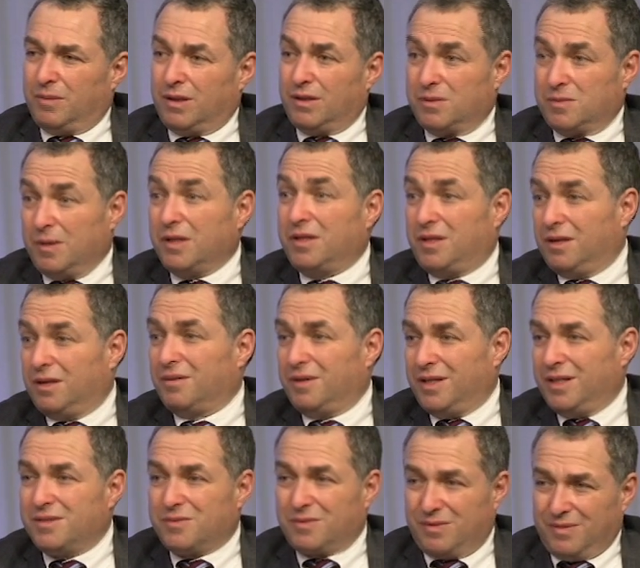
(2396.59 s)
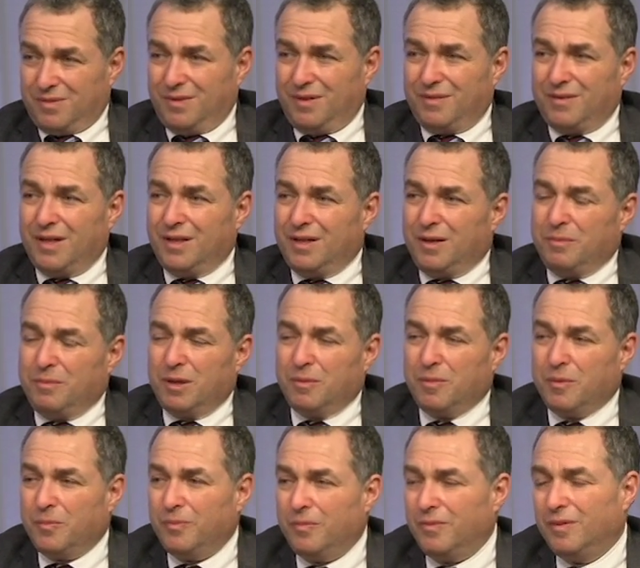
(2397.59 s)
Because my theory is, right, a
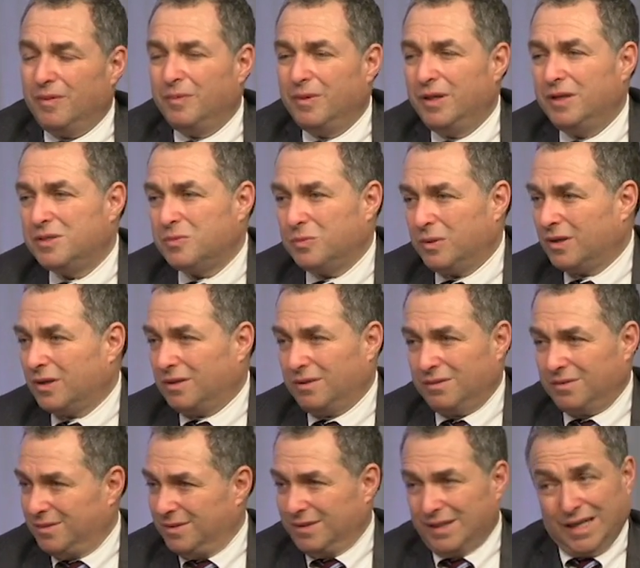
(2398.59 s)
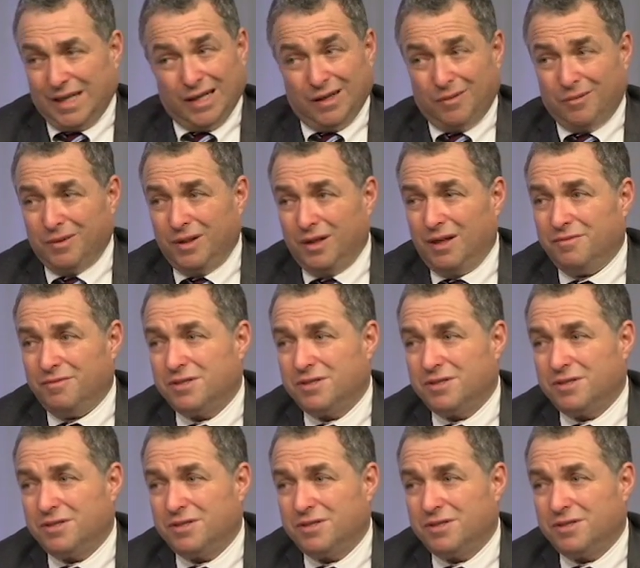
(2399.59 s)
minimum wage worker can't really have